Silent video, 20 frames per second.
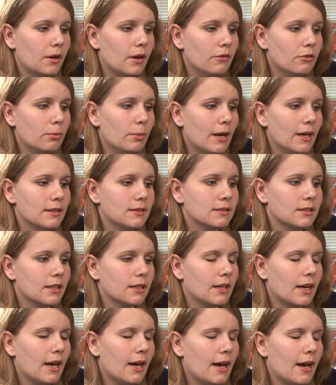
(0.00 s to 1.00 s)
everybody's
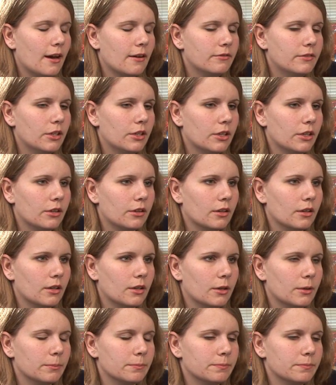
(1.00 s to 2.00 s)
gonna have their
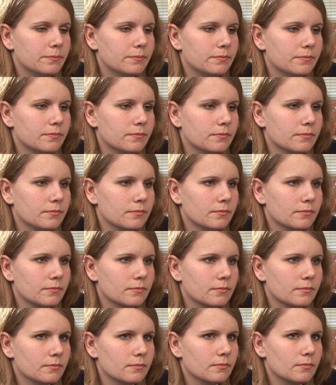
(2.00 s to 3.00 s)
um,
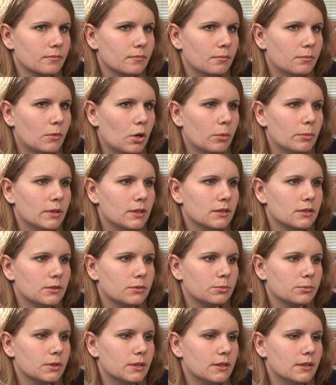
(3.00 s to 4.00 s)
moments
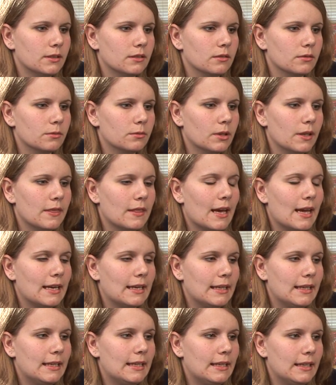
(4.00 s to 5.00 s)
when when they
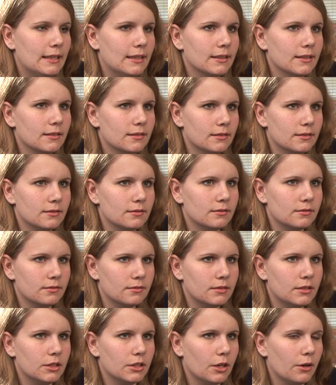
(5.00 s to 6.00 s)
need,
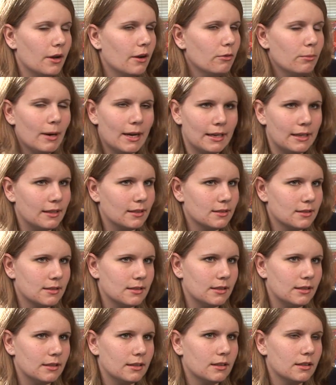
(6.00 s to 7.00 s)
you know, everybody gets
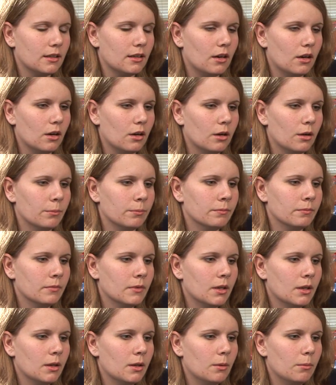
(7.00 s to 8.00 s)
sick. Um,
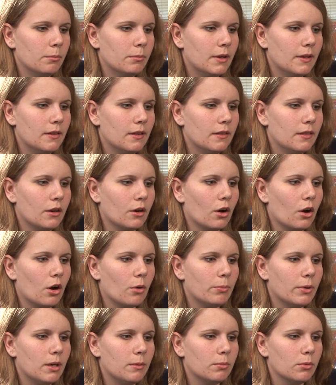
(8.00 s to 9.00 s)
but then there are
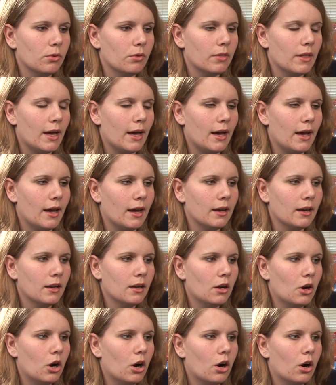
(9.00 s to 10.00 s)
people that
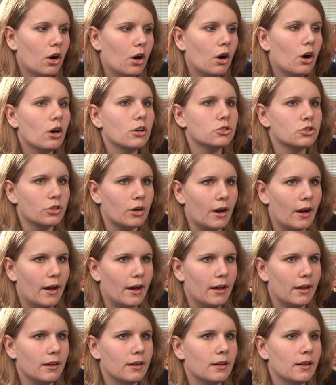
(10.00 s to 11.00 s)
are
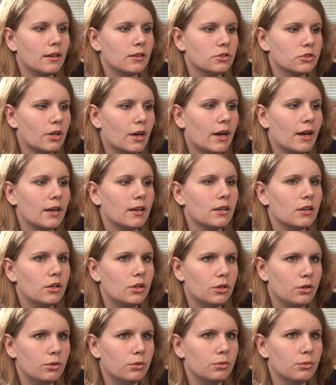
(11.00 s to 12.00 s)
trying and trying to
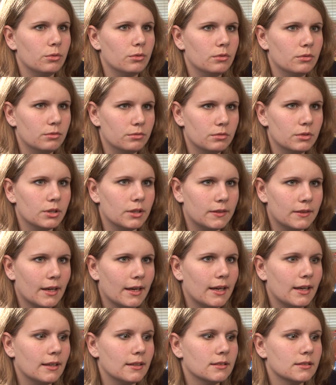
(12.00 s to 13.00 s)
do good
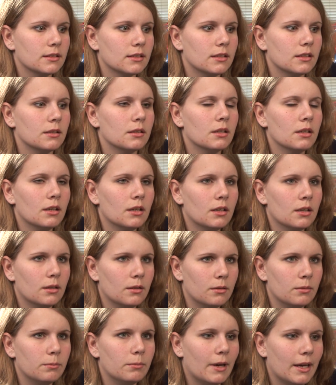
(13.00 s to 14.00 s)
things and
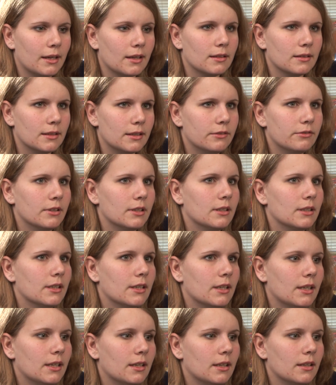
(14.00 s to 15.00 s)
make a living,
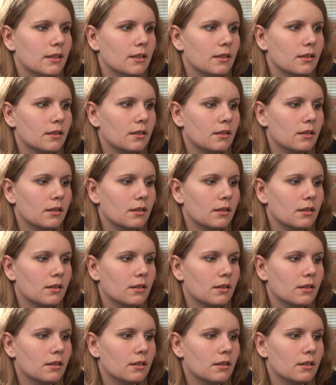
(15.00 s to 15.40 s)
and